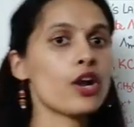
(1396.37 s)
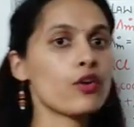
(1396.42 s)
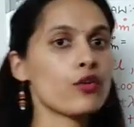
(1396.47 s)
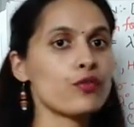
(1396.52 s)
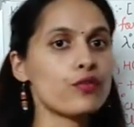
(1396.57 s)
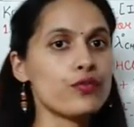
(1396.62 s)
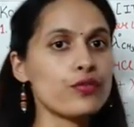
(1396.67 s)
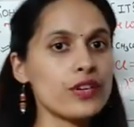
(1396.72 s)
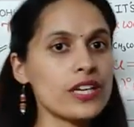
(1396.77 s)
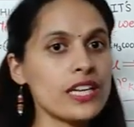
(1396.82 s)

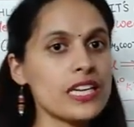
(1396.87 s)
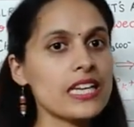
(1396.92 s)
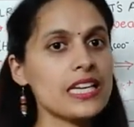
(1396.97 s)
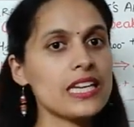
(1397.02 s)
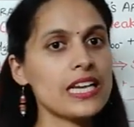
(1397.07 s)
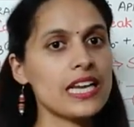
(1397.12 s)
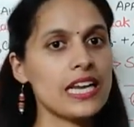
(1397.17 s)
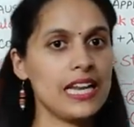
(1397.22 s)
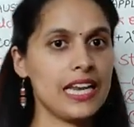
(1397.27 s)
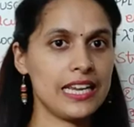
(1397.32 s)

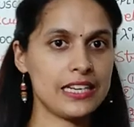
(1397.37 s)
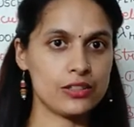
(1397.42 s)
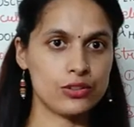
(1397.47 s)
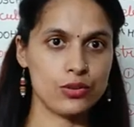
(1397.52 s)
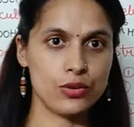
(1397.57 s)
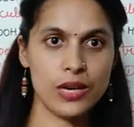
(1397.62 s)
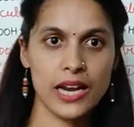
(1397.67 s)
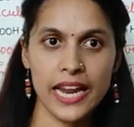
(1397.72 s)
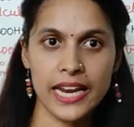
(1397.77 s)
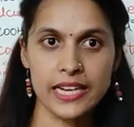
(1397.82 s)
weak
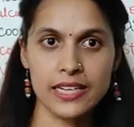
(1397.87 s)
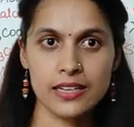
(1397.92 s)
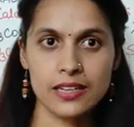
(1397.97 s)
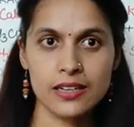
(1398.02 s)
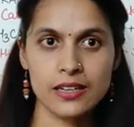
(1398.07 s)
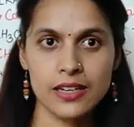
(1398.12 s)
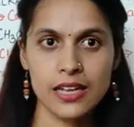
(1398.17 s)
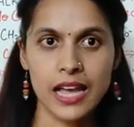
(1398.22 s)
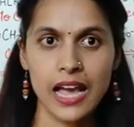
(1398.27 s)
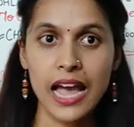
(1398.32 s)
electrolyte.
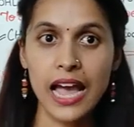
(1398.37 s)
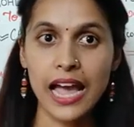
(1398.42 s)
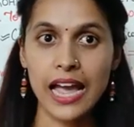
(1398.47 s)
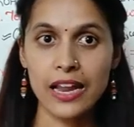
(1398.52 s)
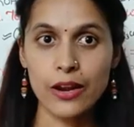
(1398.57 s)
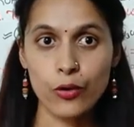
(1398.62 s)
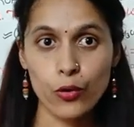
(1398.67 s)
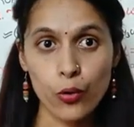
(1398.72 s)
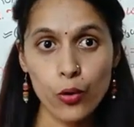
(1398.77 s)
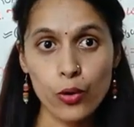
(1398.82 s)

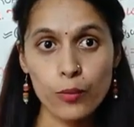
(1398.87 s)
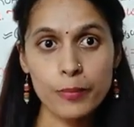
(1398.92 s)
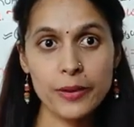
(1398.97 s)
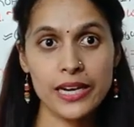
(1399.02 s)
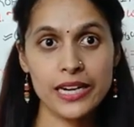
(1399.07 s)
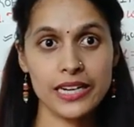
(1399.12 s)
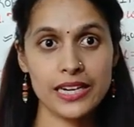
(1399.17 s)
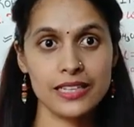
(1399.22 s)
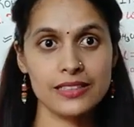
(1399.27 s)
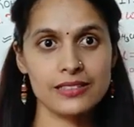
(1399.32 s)
I
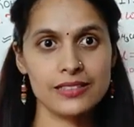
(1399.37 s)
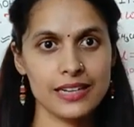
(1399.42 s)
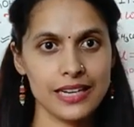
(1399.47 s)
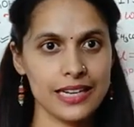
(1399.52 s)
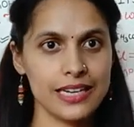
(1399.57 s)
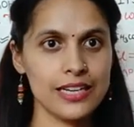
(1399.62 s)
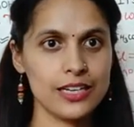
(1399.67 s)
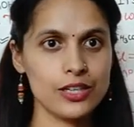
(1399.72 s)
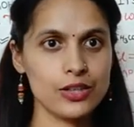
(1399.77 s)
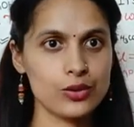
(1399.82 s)
hope it is
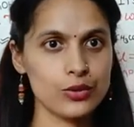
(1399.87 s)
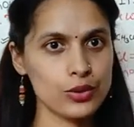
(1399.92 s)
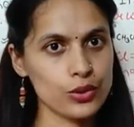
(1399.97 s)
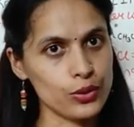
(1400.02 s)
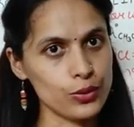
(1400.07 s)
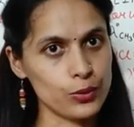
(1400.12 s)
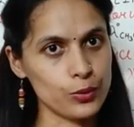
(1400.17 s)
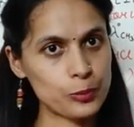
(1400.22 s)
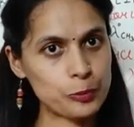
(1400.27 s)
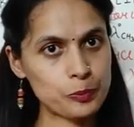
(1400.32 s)
clear to
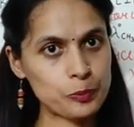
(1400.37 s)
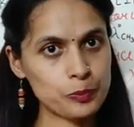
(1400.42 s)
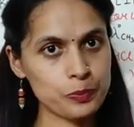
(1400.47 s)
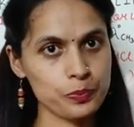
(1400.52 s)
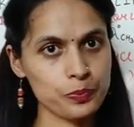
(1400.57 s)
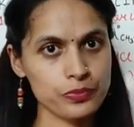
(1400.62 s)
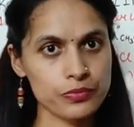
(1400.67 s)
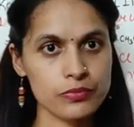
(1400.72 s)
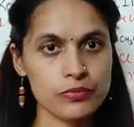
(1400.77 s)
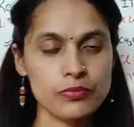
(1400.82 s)
you.
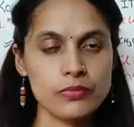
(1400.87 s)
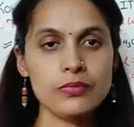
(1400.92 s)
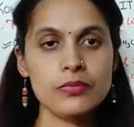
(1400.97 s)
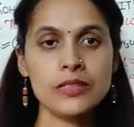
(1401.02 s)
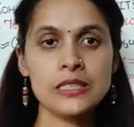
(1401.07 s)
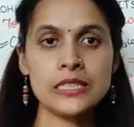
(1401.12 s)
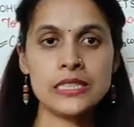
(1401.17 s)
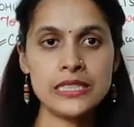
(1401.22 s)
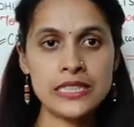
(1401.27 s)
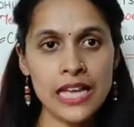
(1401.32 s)

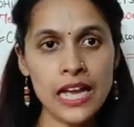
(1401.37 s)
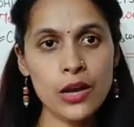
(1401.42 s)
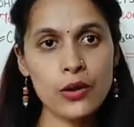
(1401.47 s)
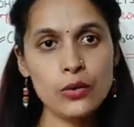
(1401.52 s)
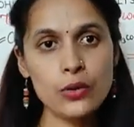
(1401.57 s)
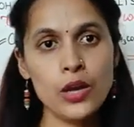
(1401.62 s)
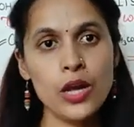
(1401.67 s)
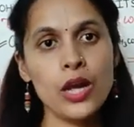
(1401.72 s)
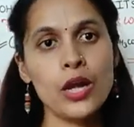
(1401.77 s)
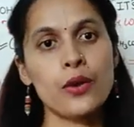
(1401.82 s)

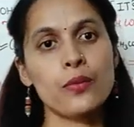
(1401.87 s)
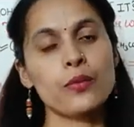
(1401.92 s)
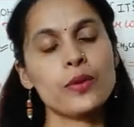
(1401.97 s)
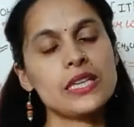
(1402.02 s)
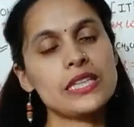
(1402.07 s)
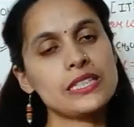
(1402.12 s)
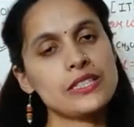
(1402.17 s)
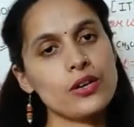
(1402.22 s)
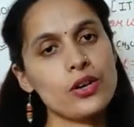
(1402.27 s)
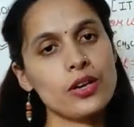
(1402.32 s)
Now
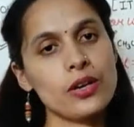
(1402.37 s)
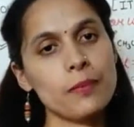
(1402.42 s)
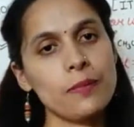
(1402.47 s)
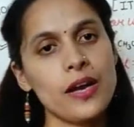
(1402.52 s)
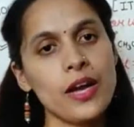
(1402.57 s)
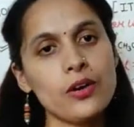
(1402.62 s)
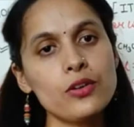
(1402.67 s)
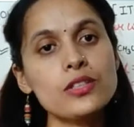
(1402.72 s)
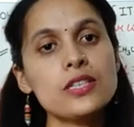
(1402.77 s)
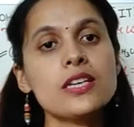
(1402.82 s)
we'll talk
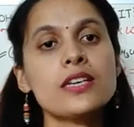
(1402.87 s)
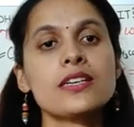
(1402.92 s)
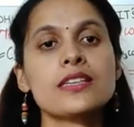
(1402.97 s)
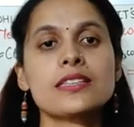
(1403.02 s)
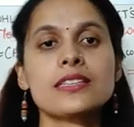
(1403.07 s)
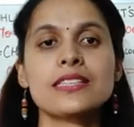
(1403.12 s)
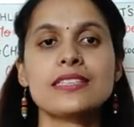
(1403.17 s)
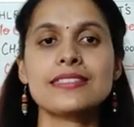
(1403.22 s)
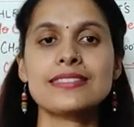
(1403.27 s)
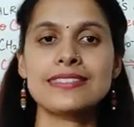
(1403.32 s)
about
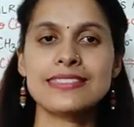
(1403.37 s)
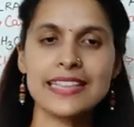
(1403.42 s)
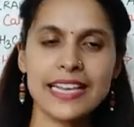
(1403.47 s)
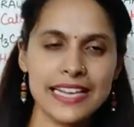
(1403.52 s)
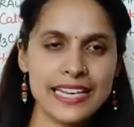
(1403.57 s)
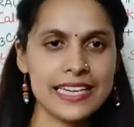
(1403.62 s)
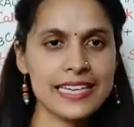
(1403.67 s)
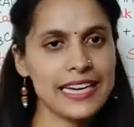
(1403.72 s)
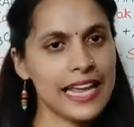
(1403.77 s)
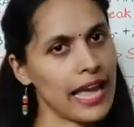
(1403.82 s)
the
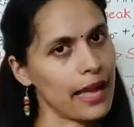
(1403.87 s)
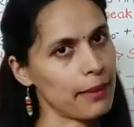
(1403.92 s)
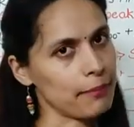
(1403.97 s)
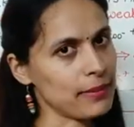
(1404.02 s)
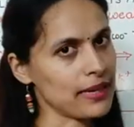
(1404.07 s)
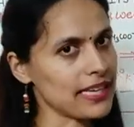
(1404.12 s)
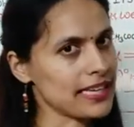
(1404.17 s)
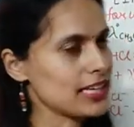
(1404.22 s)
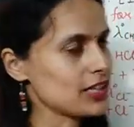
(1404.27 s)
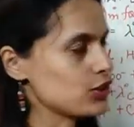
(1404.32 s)
second
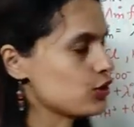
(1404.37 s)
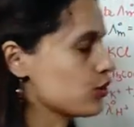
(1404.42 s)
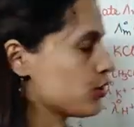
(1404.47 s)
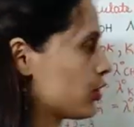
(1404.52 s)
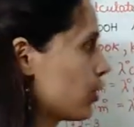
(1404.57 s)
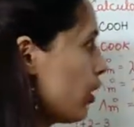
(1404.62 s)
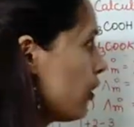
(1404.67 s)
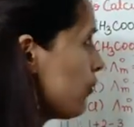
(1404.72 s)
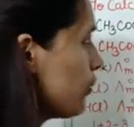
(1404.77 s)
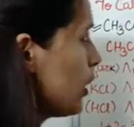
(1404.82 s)

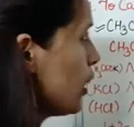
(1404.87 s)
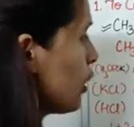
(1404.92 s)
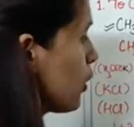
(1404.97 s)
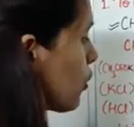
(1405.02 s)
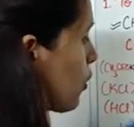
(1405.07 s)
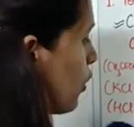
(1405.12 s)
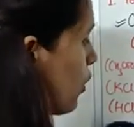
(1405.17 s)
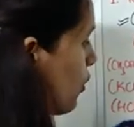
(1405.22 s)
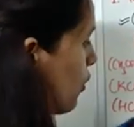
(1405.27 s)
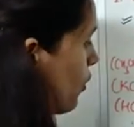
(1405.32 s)
application of
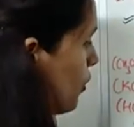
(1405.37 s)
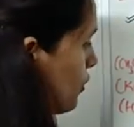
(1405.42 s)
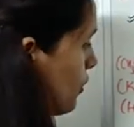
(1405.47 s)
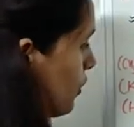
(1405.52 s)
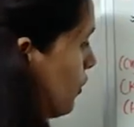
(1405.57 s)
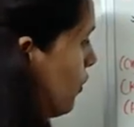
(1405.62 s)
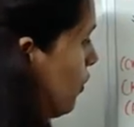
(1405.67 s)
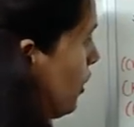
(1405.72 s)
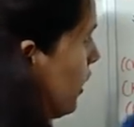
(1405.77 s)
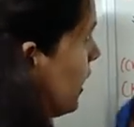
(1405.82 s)

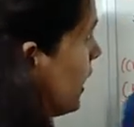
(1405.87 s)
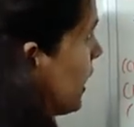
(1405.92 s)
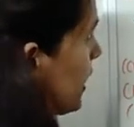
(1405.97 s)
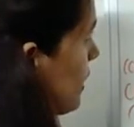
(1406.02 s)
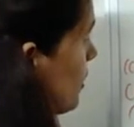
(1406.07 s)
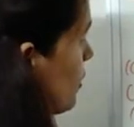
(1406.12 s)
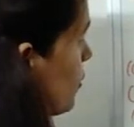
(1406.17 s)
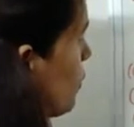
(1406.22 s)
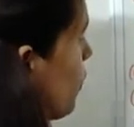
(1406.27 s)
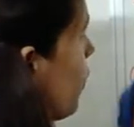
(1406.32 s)
Kohlrausch's law.
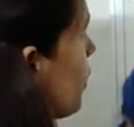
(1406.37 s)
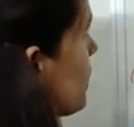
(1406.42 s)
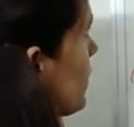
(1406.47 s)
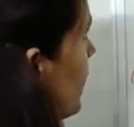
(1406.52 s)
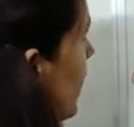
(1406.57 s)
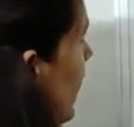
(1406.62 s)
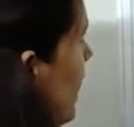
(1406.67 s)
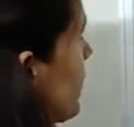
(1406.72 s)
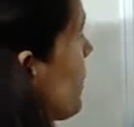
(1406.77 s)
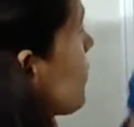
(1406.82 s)
It is not
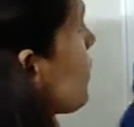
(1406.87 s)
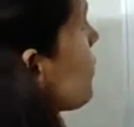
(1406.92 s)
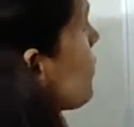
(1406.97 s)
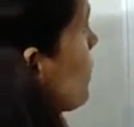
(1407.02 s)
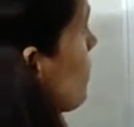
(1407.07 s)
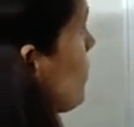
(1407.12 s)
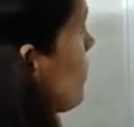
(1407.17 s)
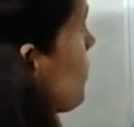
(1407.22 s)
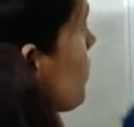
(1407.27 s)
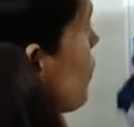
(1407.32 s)
that
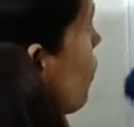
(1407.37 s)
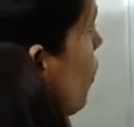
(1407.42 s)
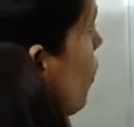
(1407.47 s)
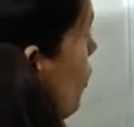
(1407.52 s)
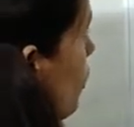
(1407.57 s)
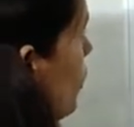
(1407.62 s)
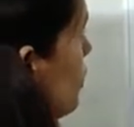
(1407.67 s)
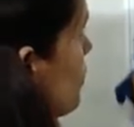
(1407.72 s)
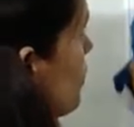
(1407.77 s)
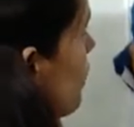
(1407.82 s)

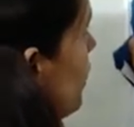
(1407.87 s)
Kohlrausch's